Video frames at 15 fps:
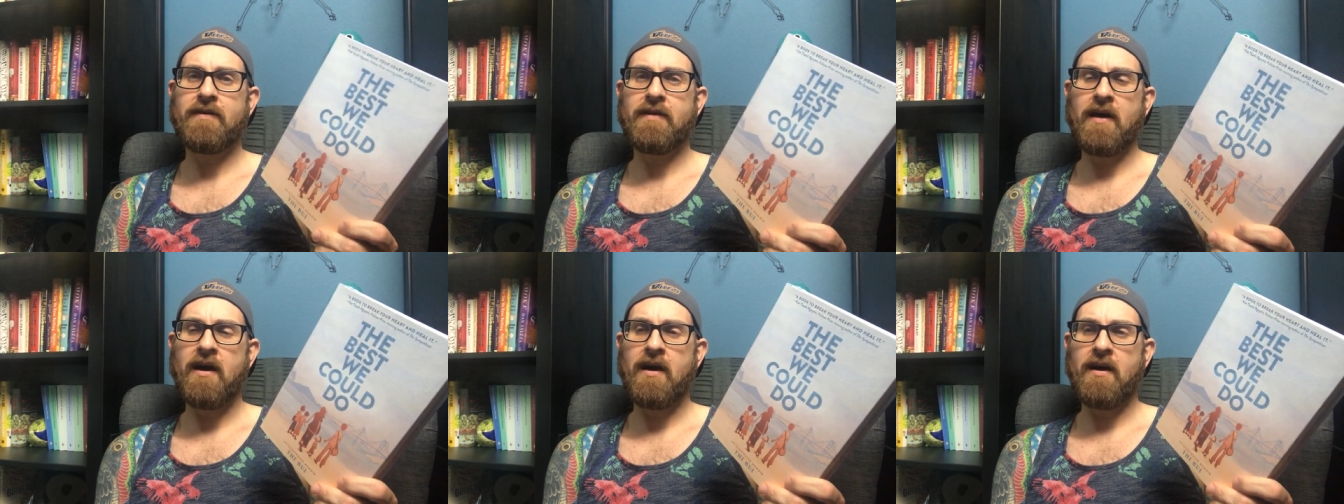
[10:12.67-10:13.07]

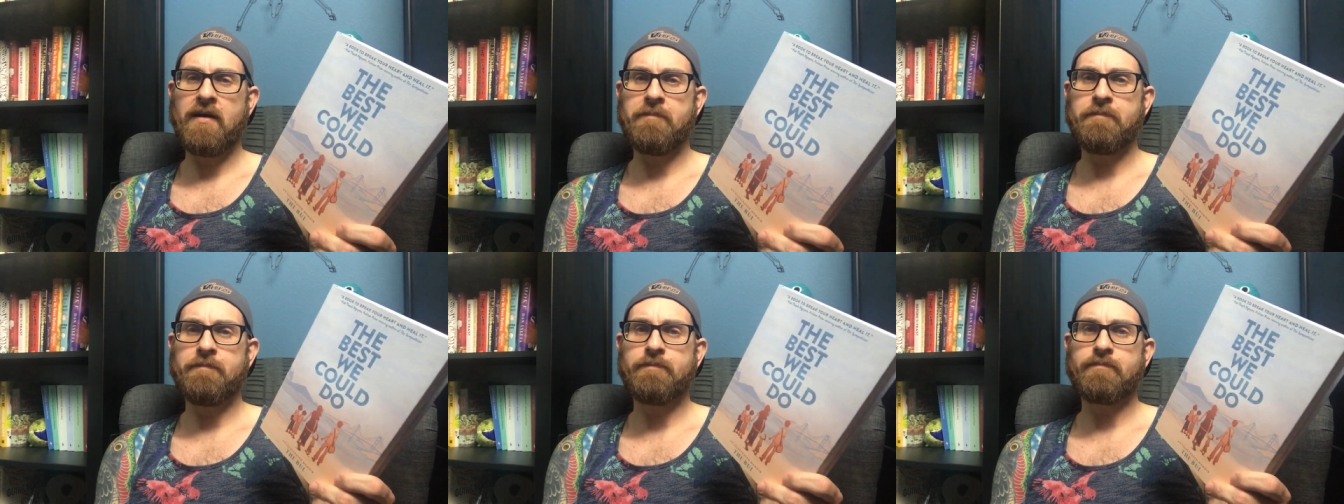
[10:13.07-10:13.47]

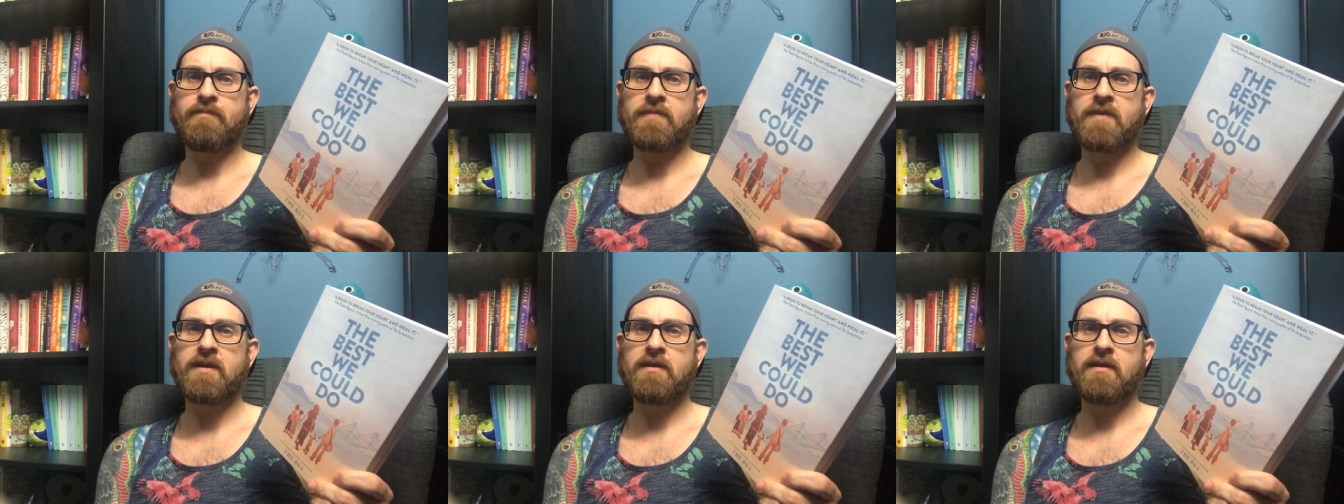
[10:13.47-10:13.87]

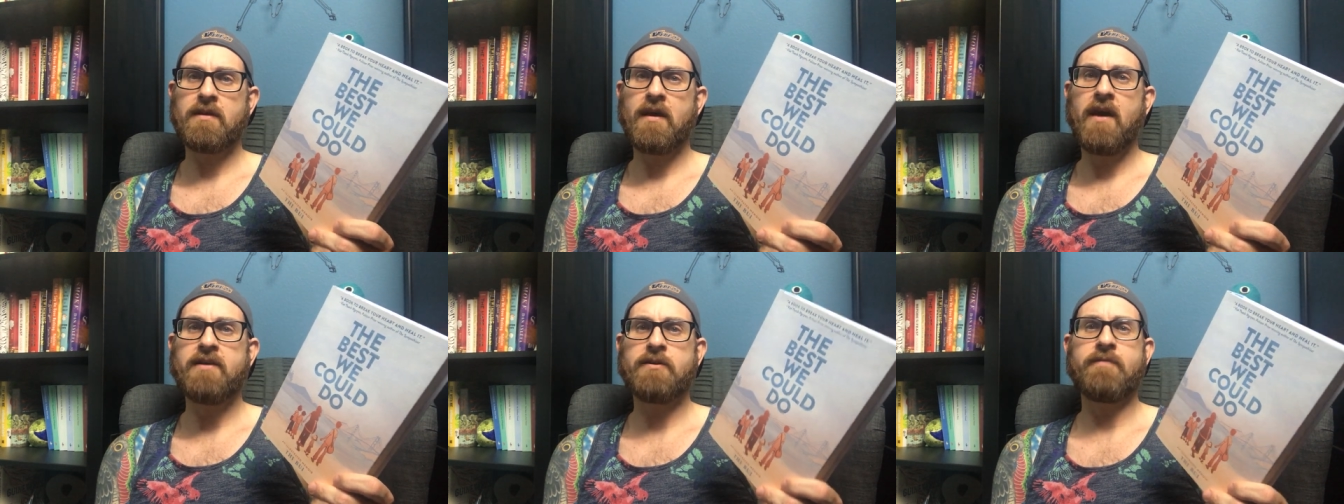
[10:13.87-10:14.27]

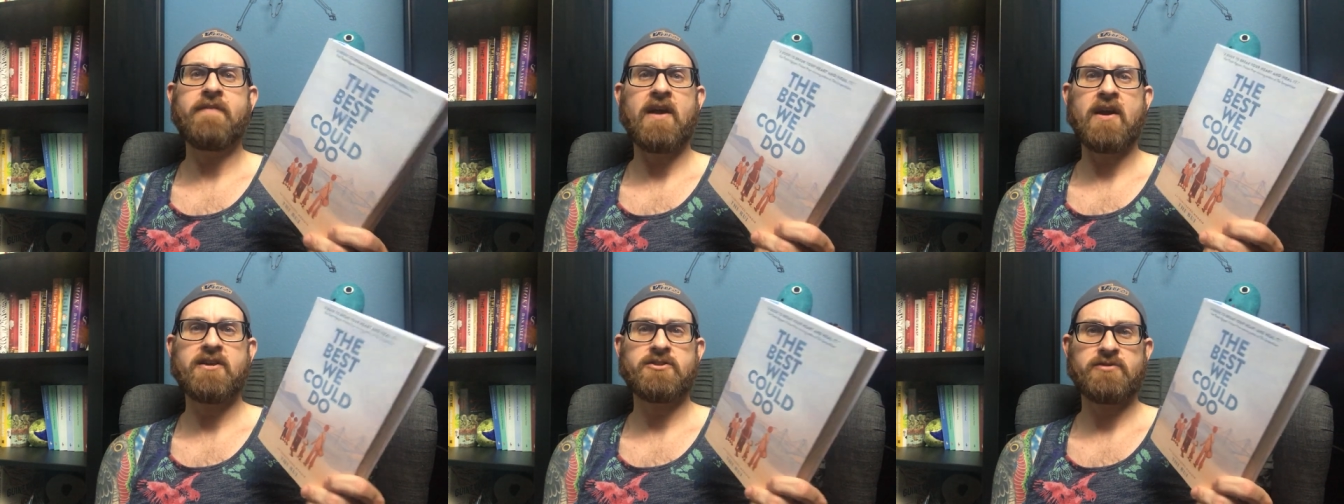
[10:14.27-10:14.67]
under
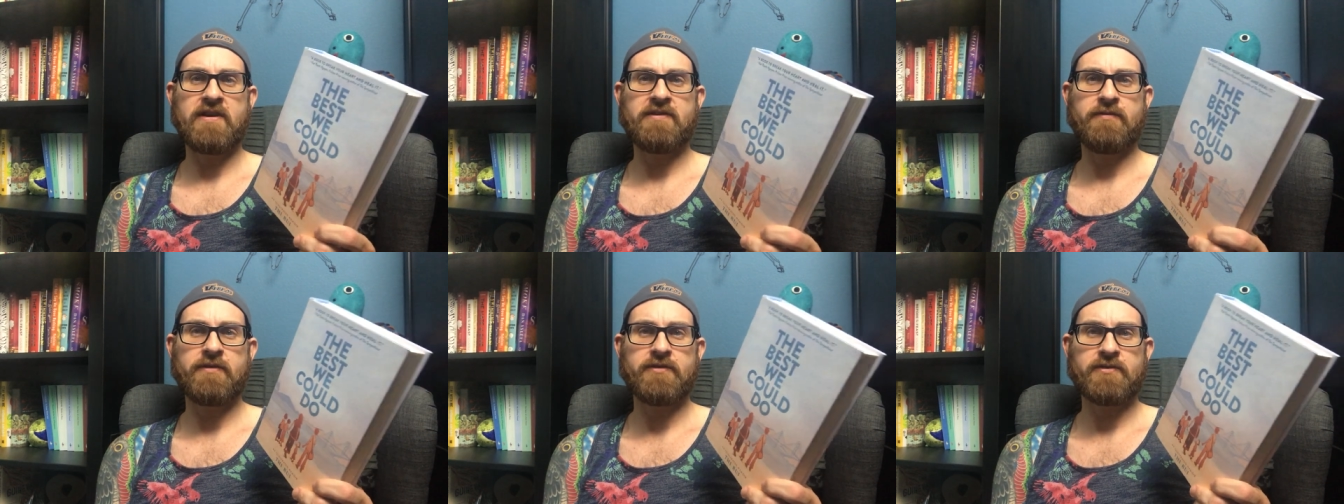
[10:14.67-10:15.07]
very
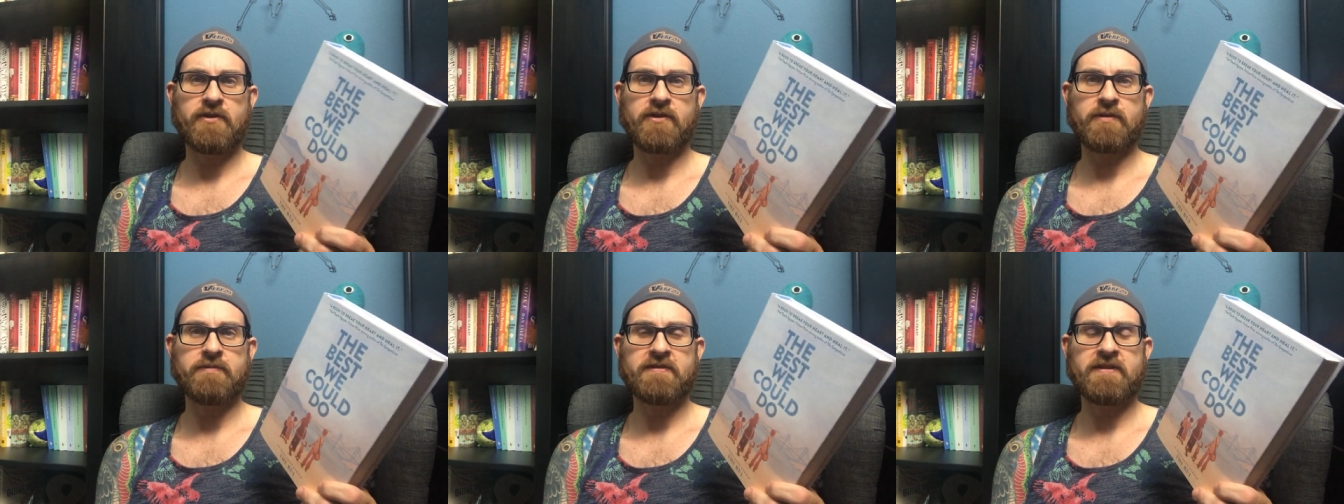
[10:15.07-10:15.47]
stressful
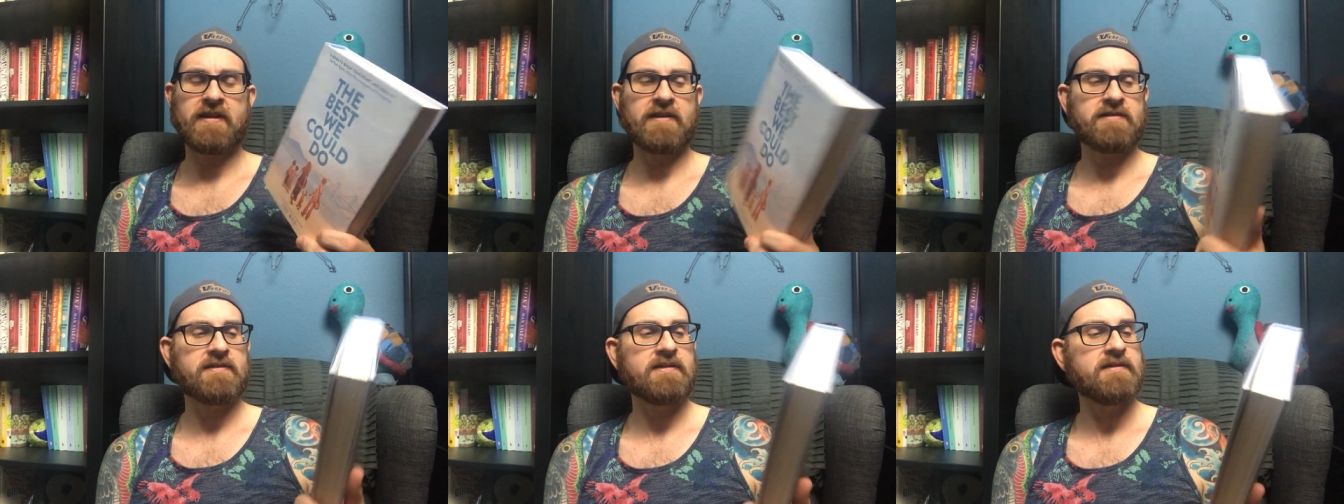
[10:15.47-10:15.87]

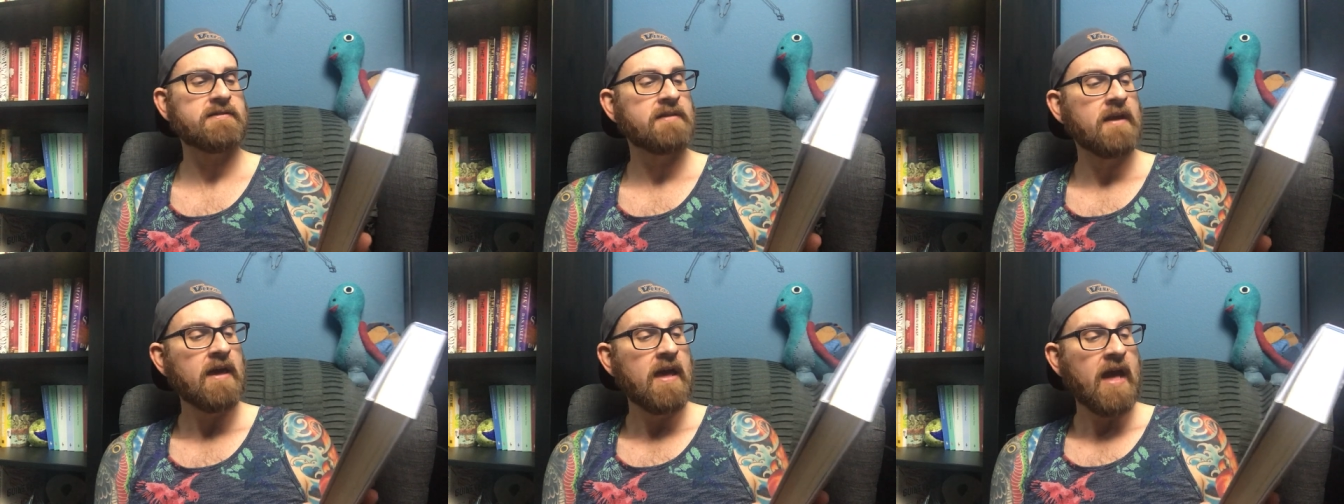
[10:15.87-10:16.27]
circumstances.